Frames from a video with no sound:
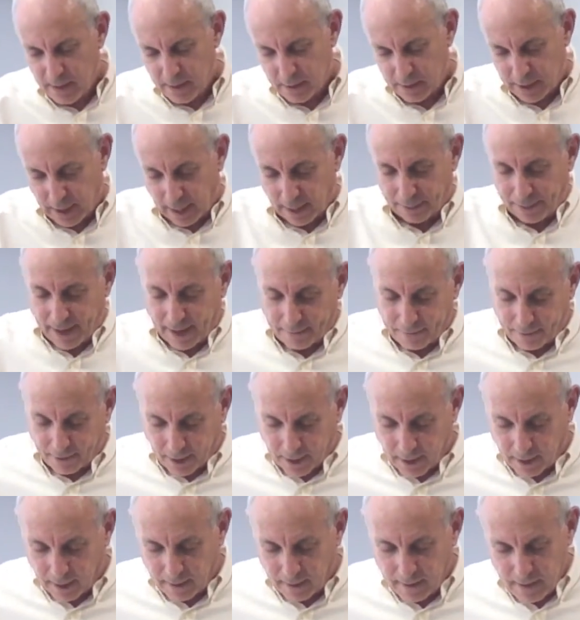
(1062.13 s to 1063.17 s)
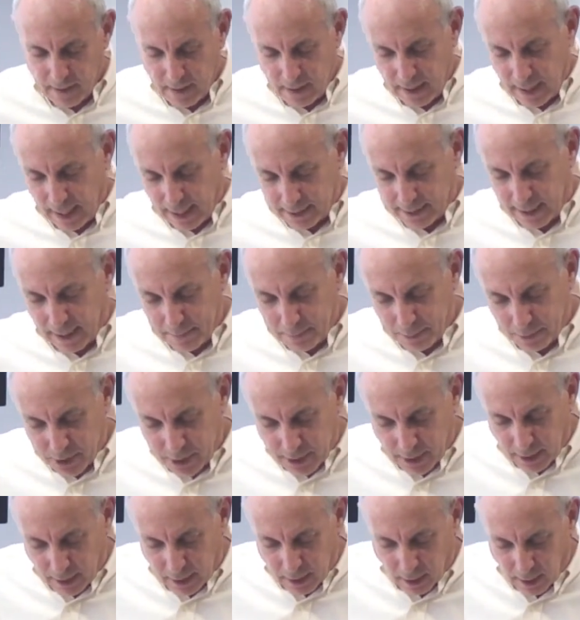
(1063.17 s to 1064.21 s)
South Africa had
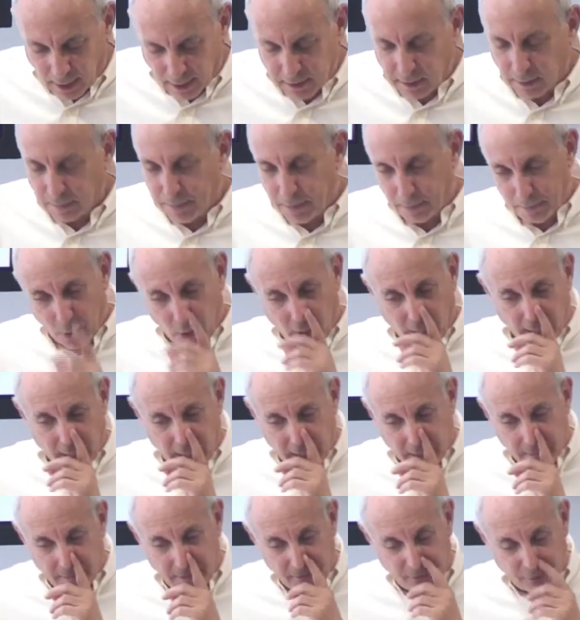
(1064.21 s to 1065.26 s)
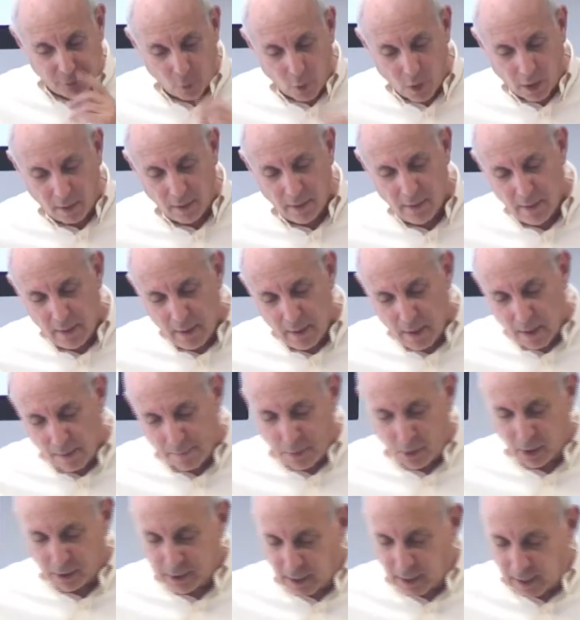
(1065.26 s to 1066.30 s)
10% collective bargaining before
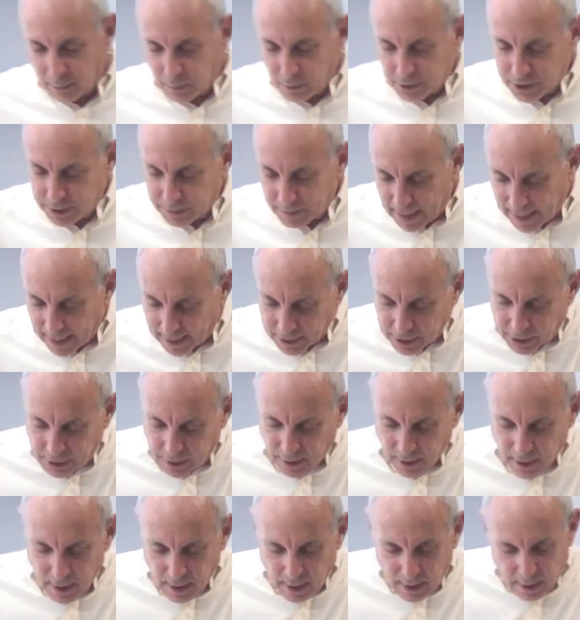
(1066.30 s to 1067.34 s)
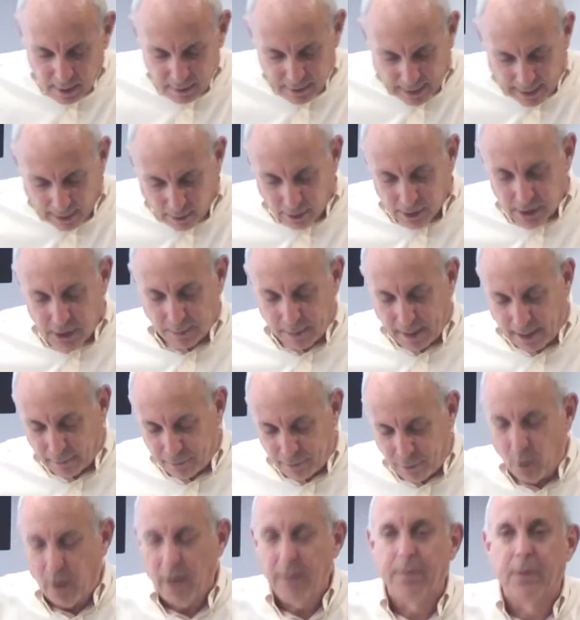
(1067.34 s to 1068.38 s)
apartheid was smashed. Now it's about
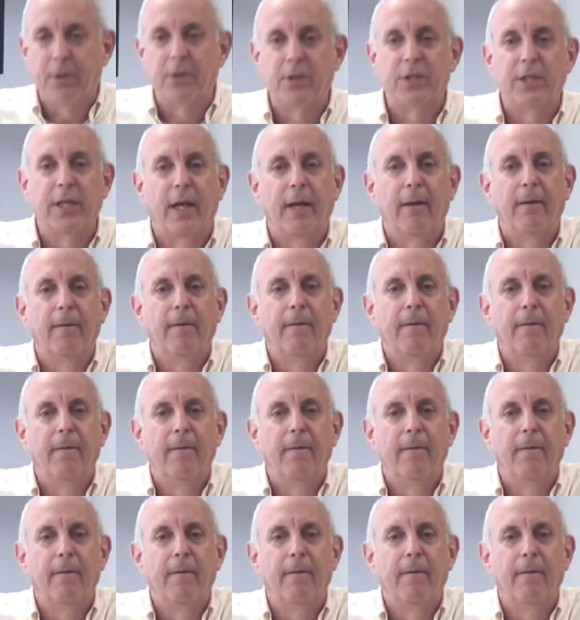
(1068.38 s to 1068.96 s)
40%.